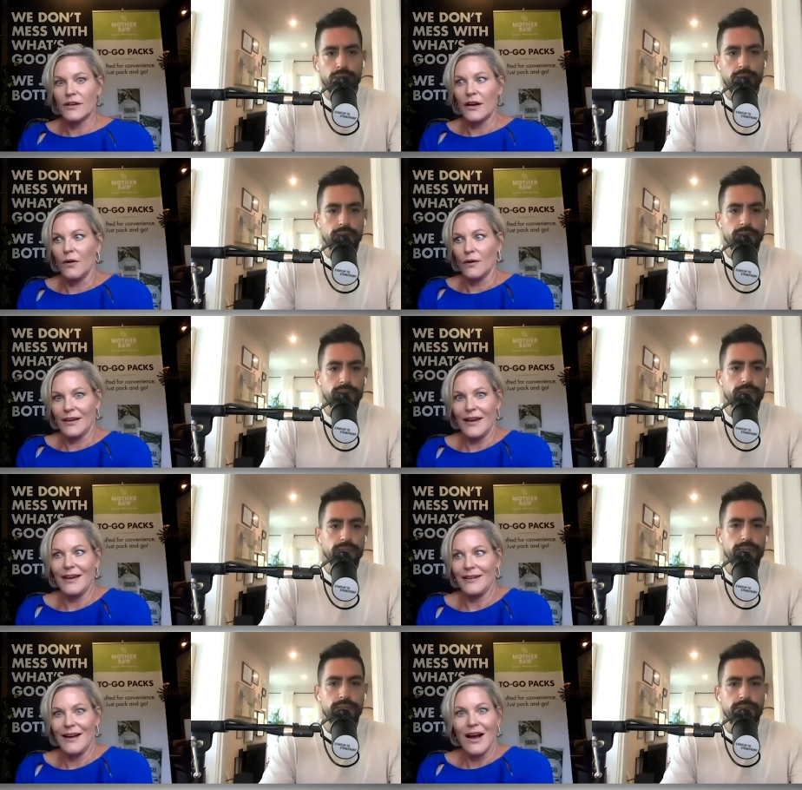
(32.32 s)
Speaker 1: you know,
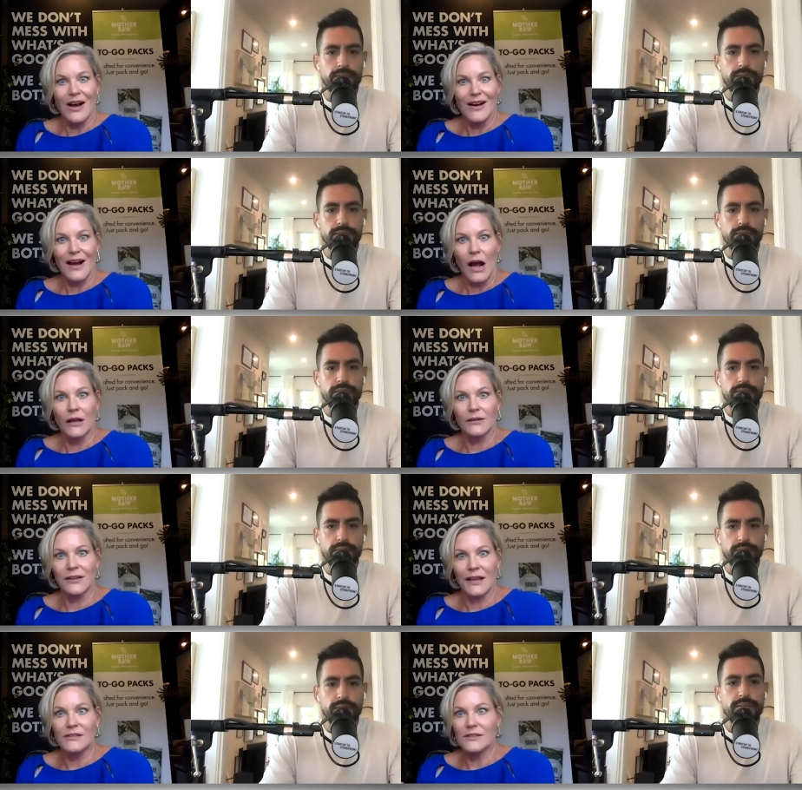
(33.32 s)
okay,
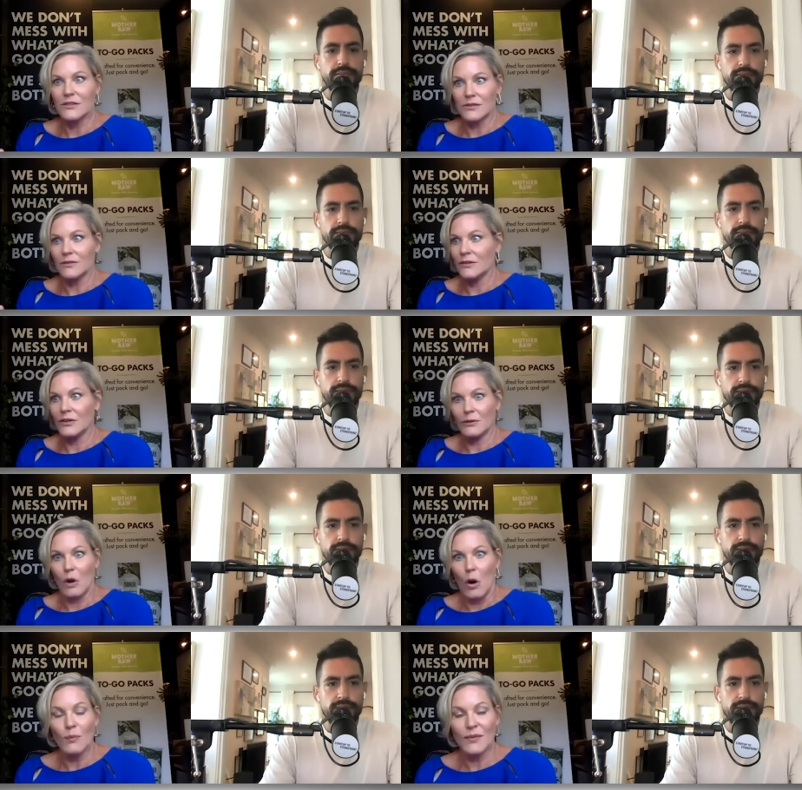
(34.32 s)
let's, you know,
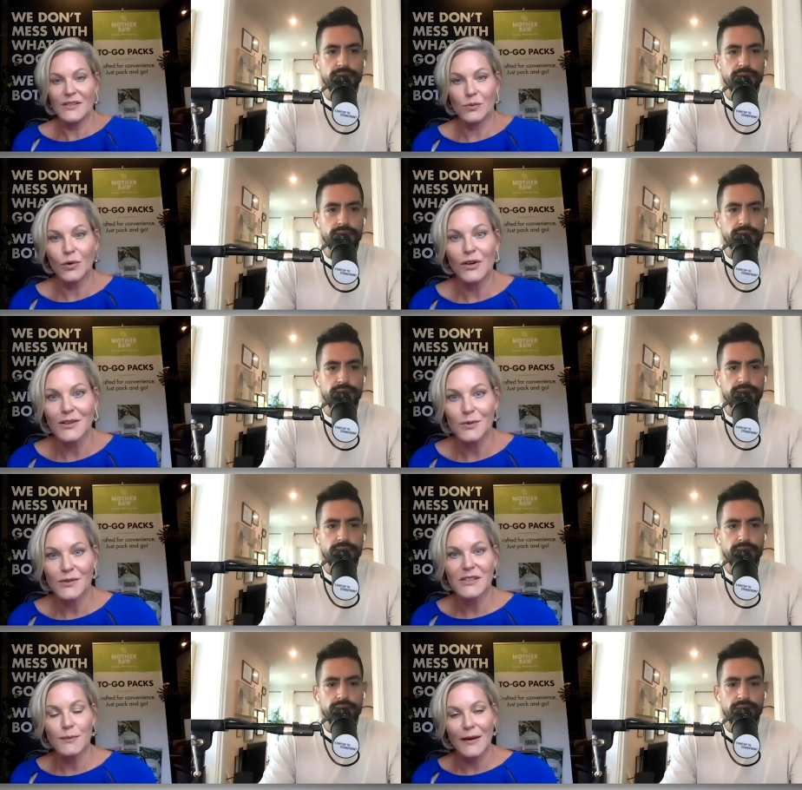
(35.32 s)
hope this works. We
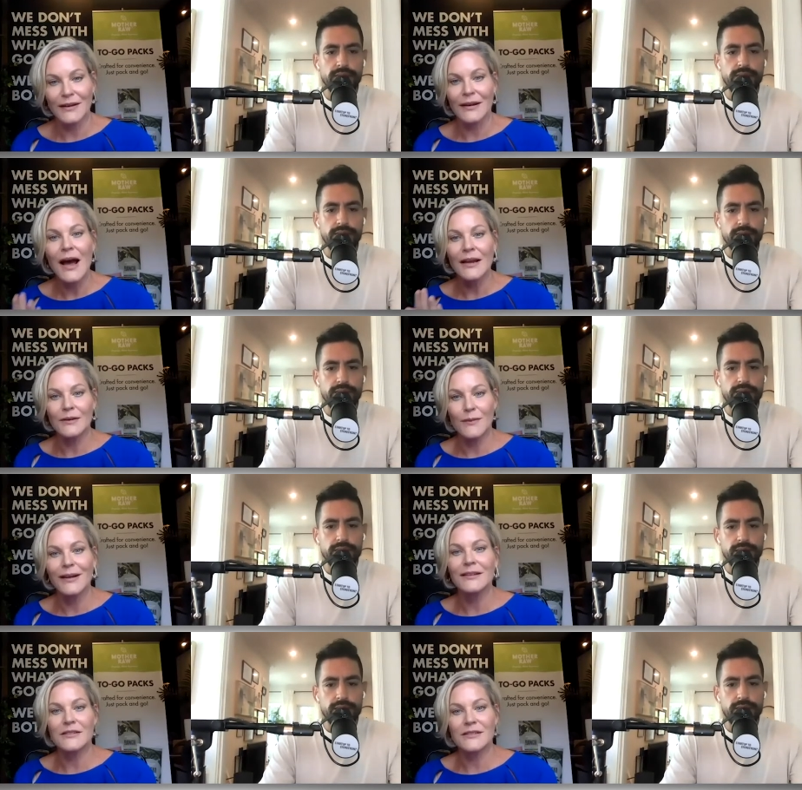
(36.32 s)
just spent nine
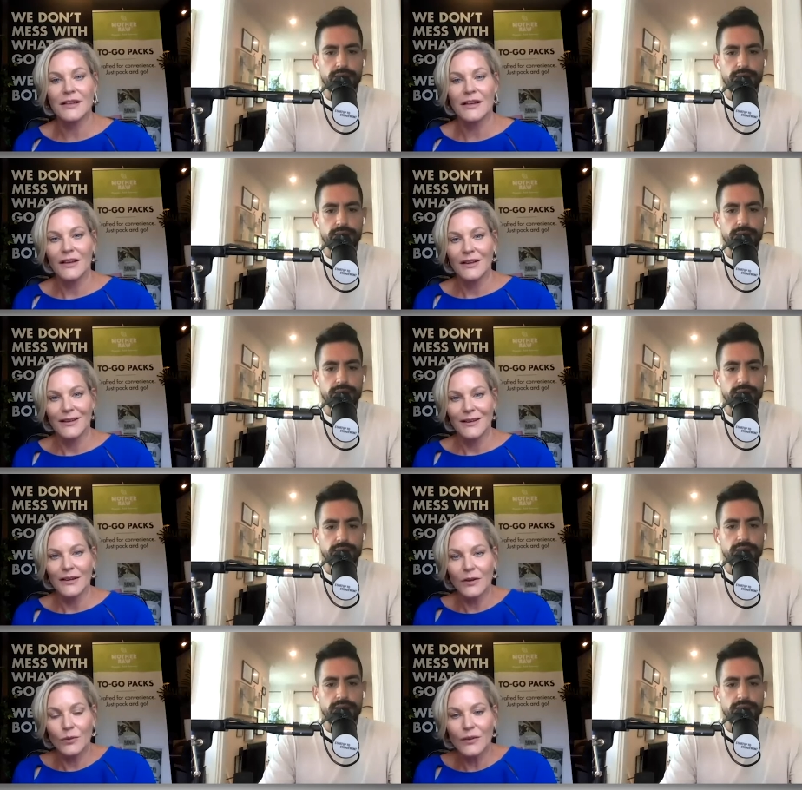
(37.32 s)
months
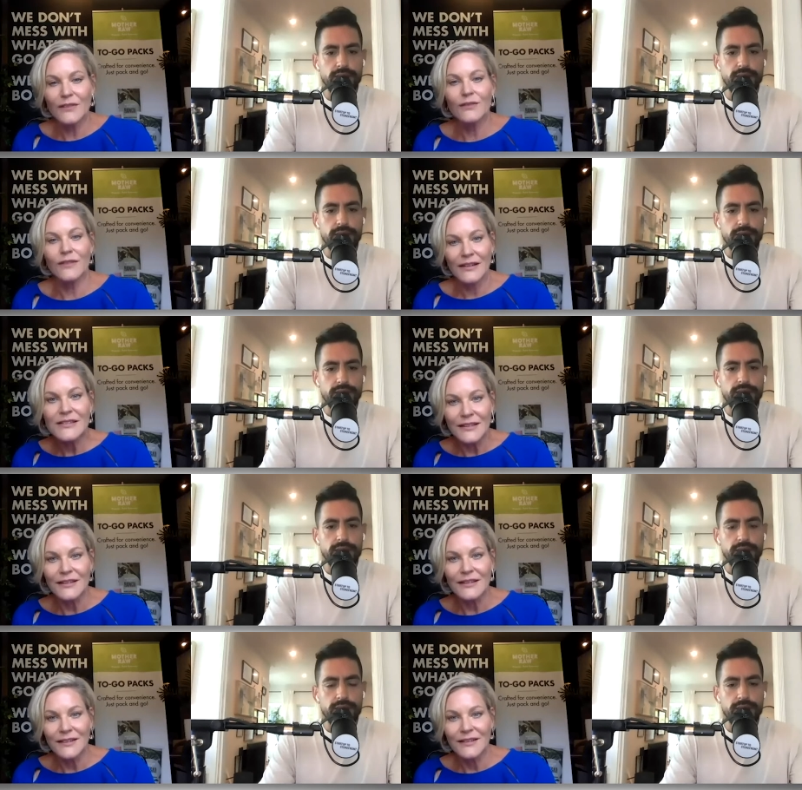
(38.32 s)

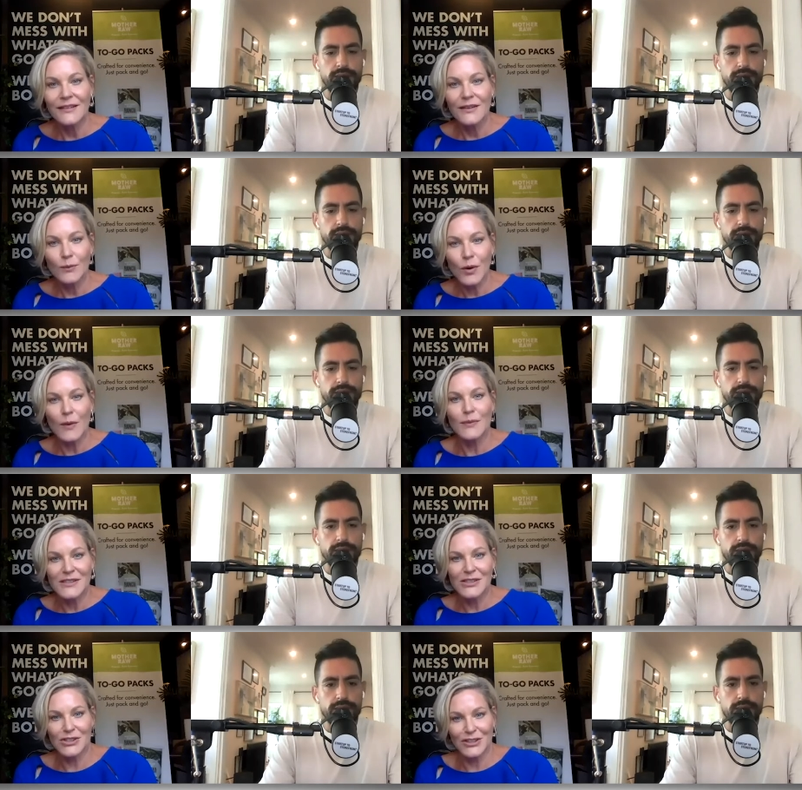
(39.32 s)
reinventing the
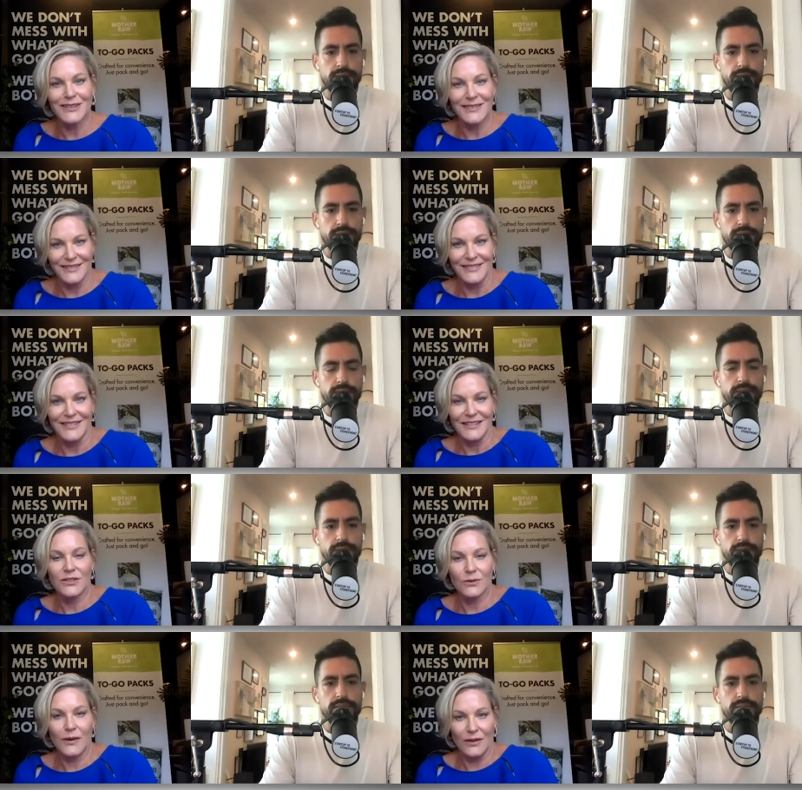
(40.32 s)
proposition
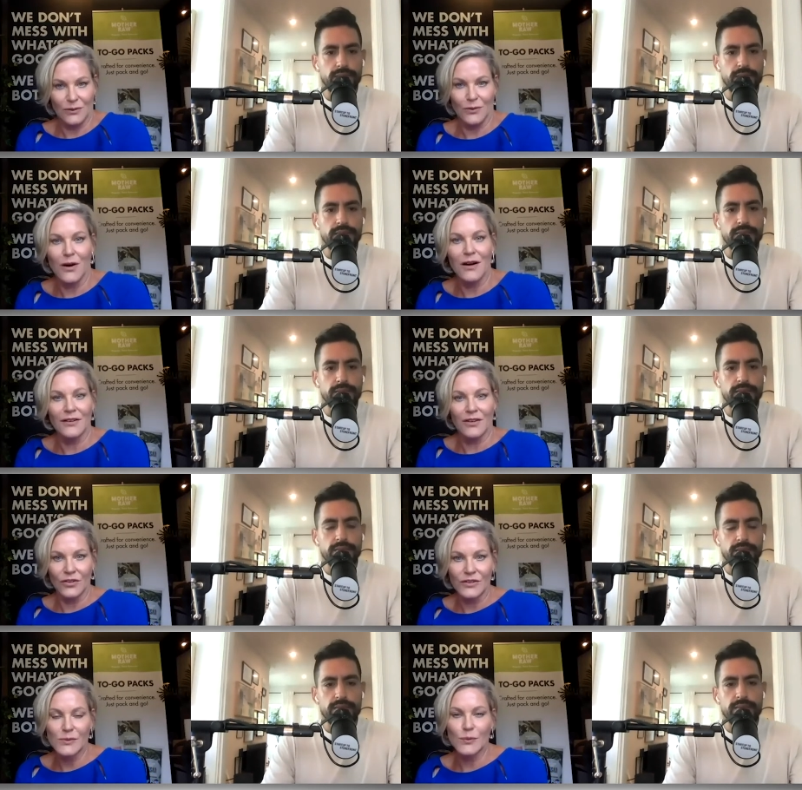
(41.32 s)
to Mother Raw and
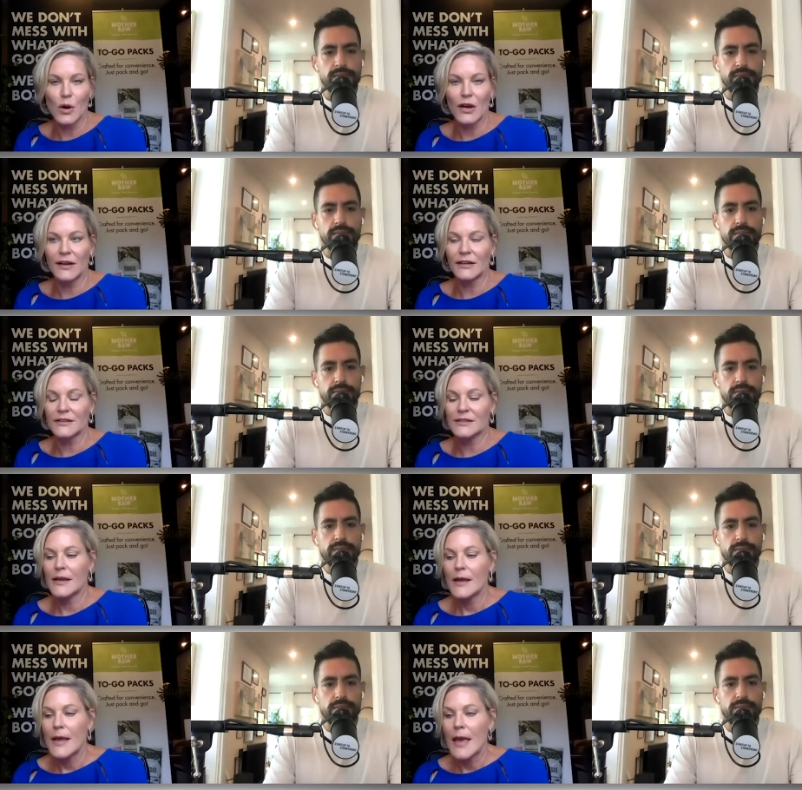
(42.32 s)
all these
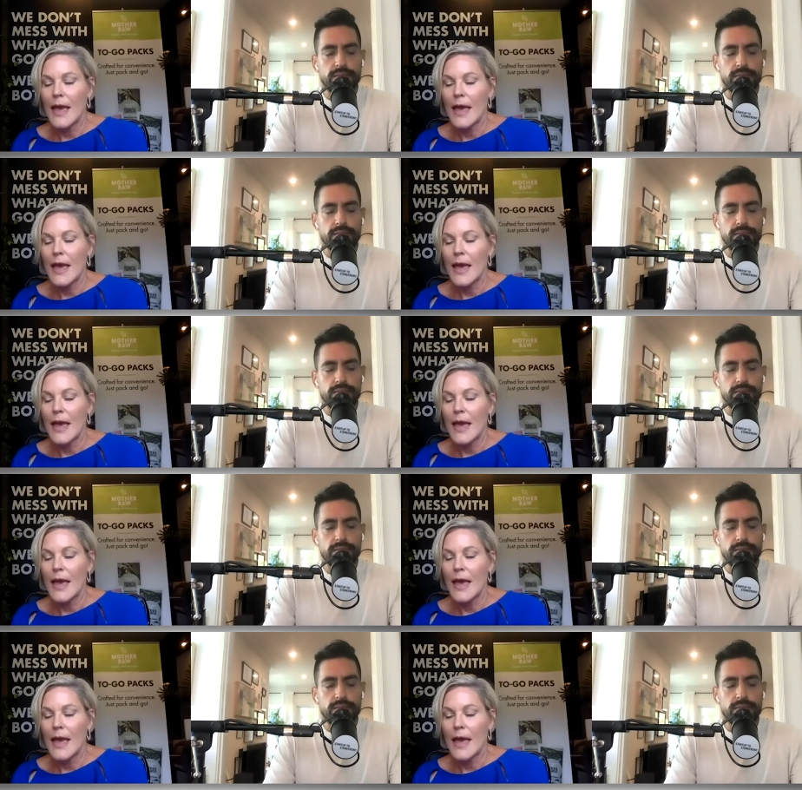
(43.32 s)
products.